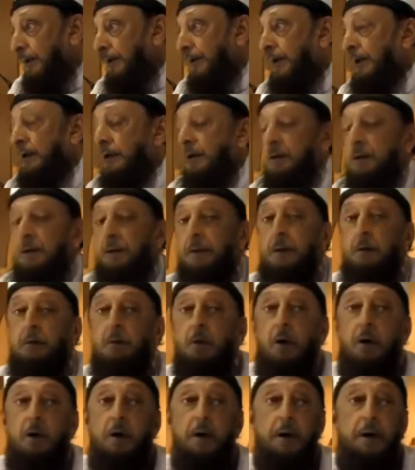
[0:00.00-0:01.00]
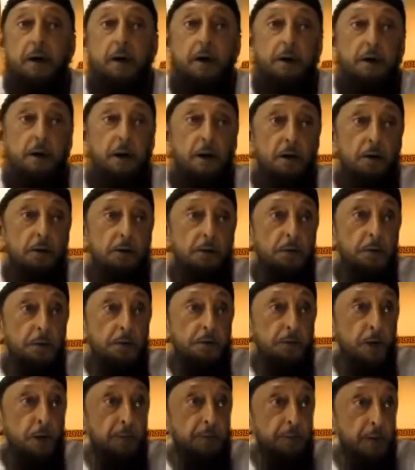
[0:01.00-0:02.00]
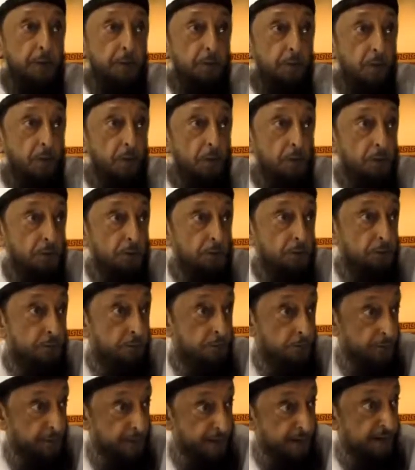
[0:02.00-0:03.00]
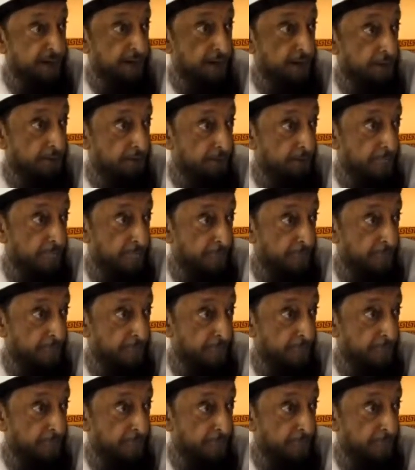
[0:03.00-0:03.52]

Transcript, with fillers: they're going to be walking around the shopping malls naked.